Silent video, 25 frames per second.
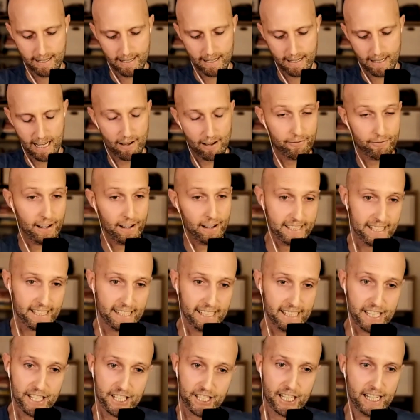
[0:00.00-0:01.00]
affect
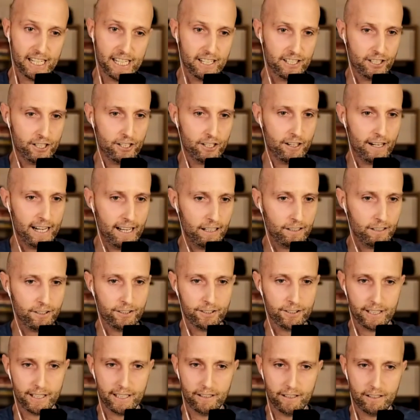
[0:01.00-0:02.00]
any change in our
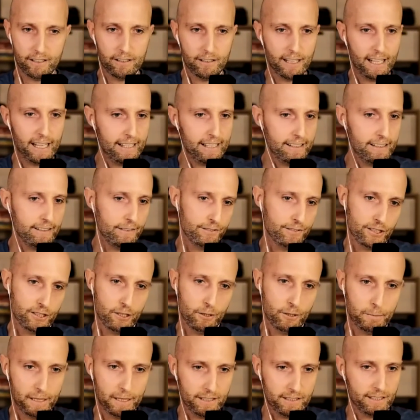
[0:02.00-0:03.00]
health in our lives in
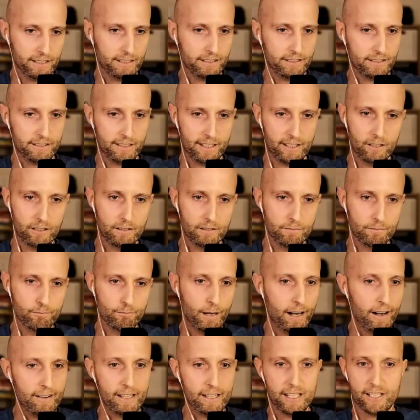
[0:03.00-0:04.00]
our business in our
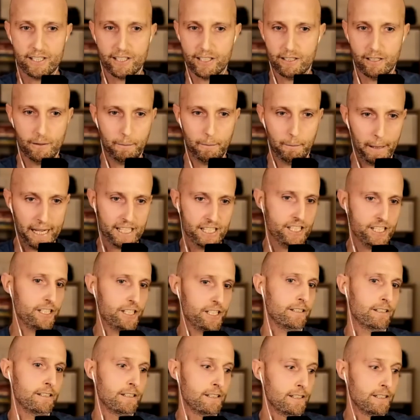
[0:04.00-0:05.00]
marriage in our
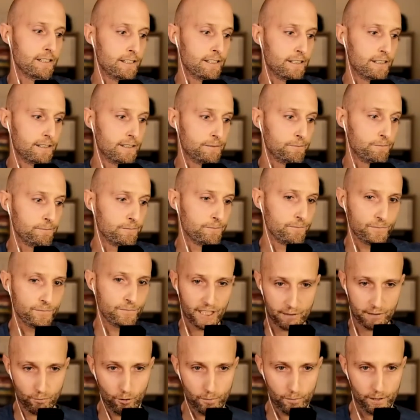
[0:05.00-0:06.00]
pension
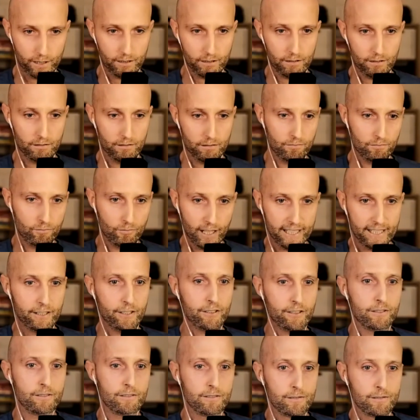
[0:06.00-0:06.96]
this moment right now